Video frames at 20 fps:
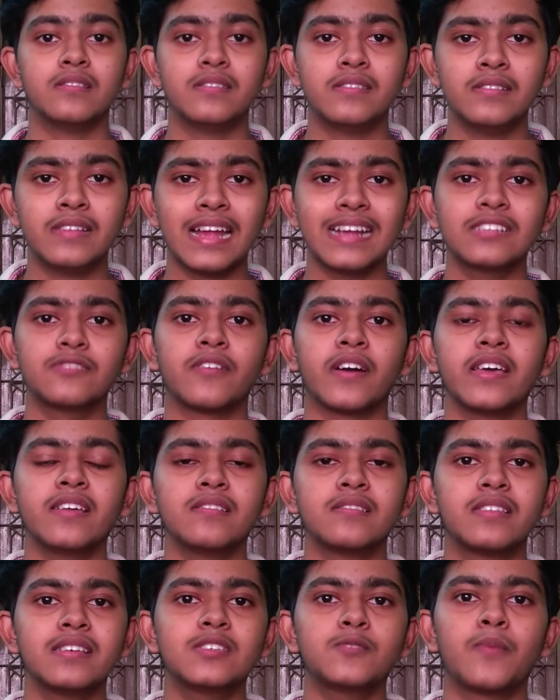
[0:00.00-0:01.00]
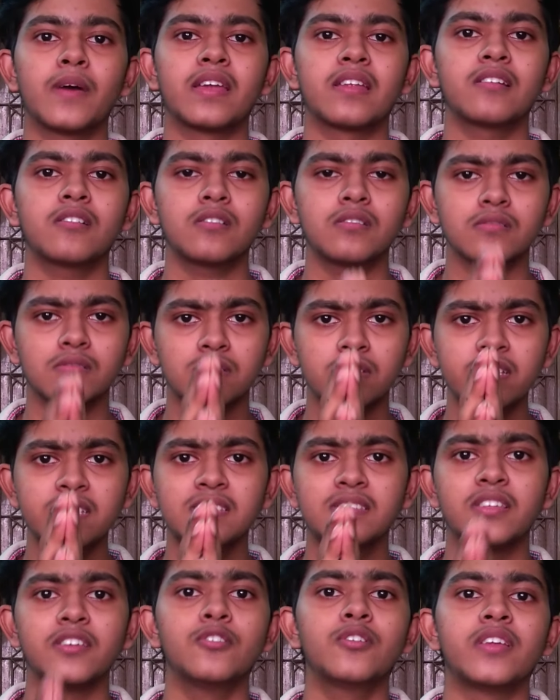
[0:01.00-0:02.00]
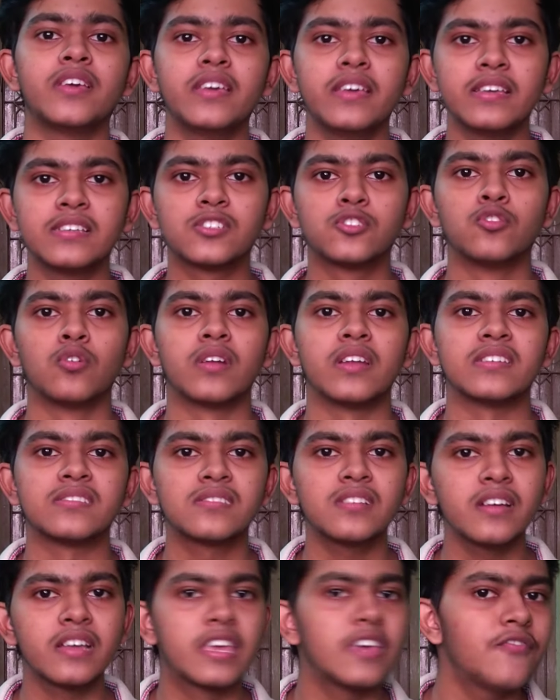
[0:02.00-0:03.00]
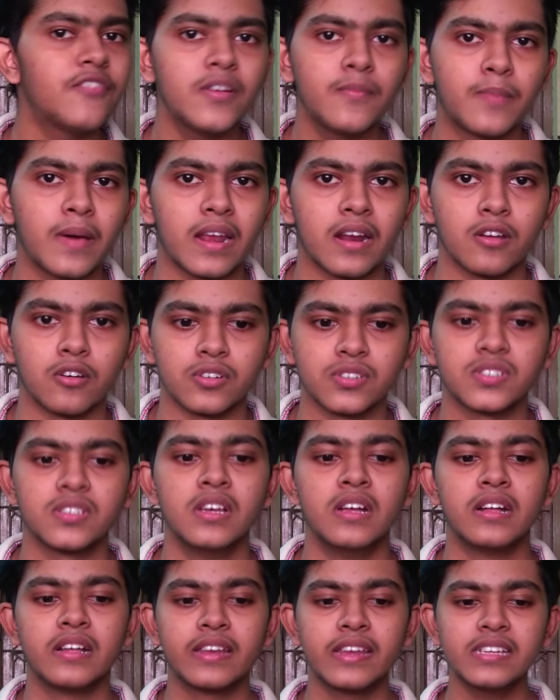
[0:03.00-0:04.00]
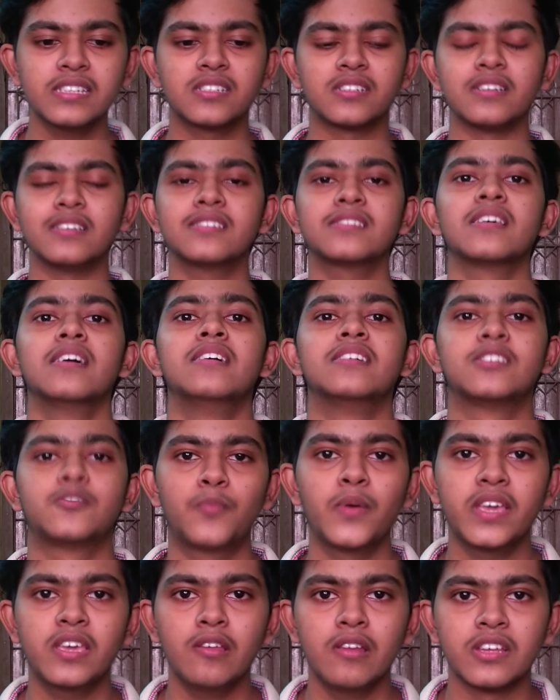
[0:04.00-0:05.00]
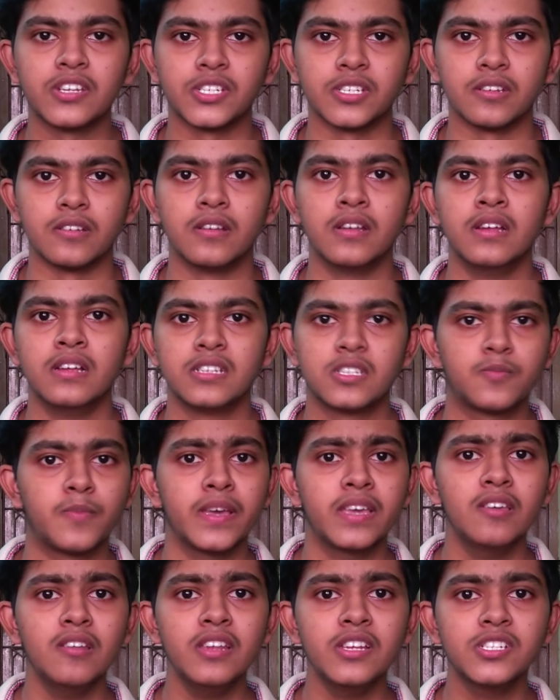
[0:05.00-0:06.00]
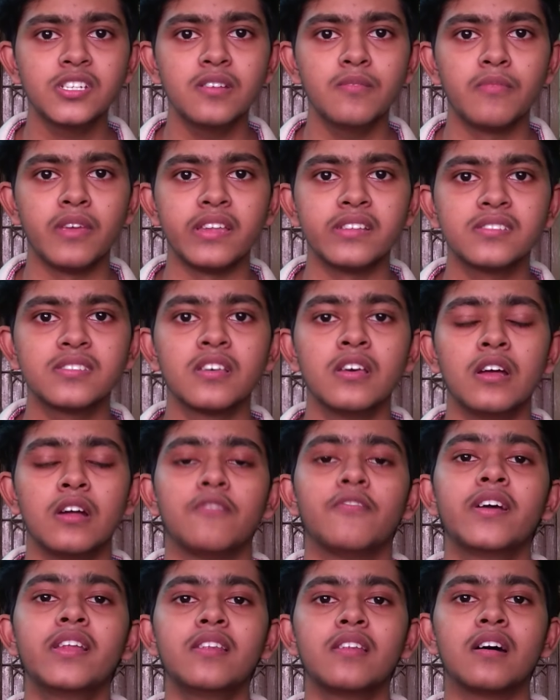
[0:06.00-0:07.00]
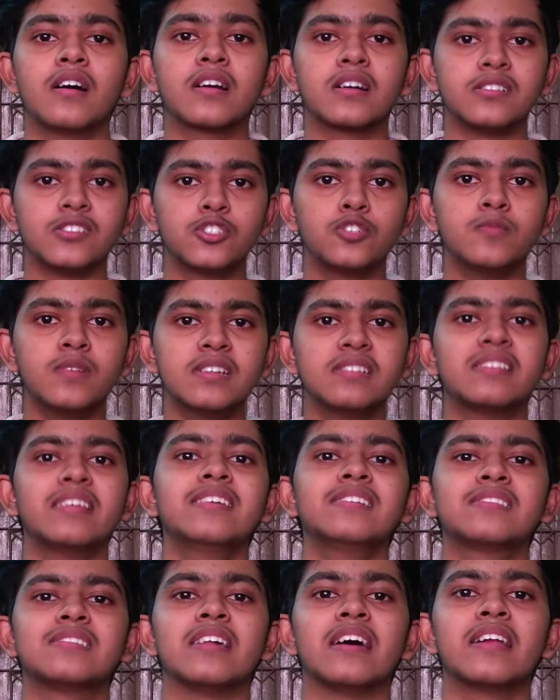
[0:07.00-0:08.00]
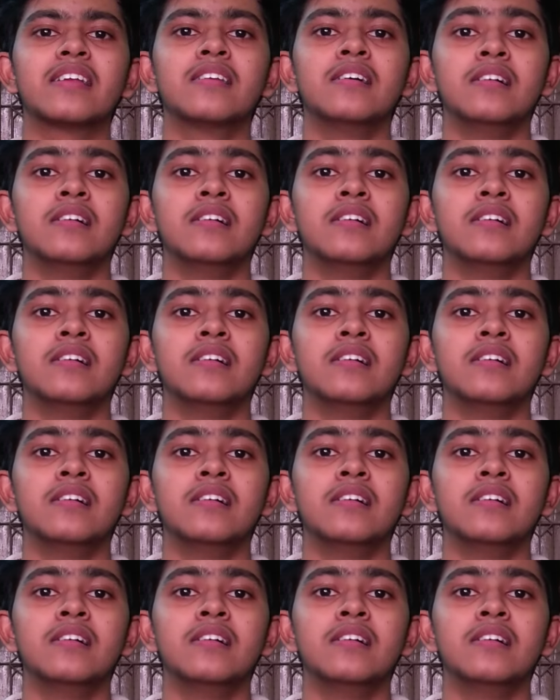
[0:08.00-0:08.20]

that's why this theory is known as the Giffen paradox. Next is speculation. Speculation means when a consumer thinks that